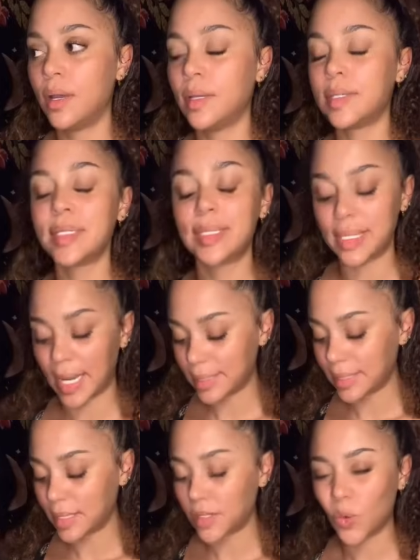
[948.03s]

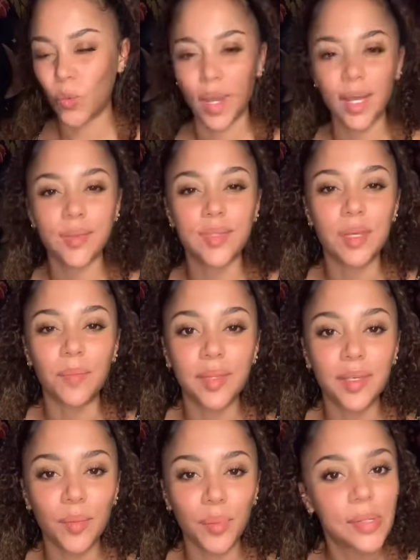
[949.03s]
standing in the way of
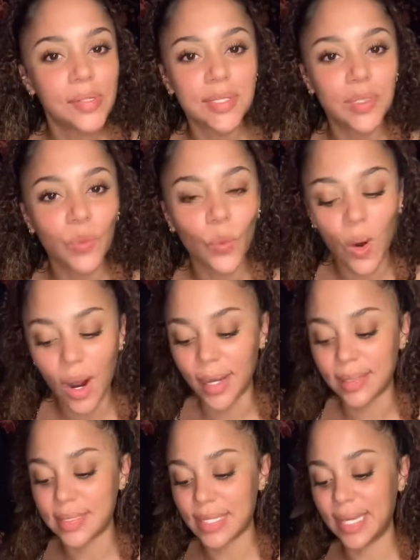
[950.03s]
something a person
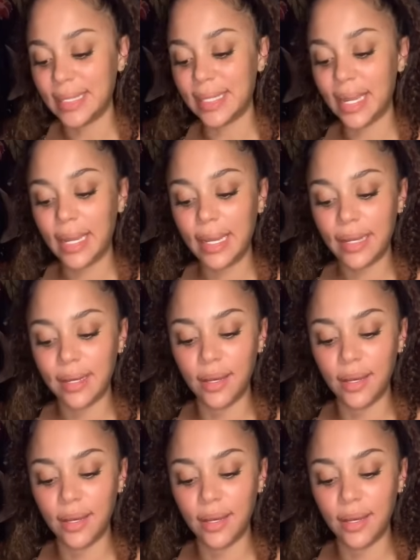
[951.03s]
wants and they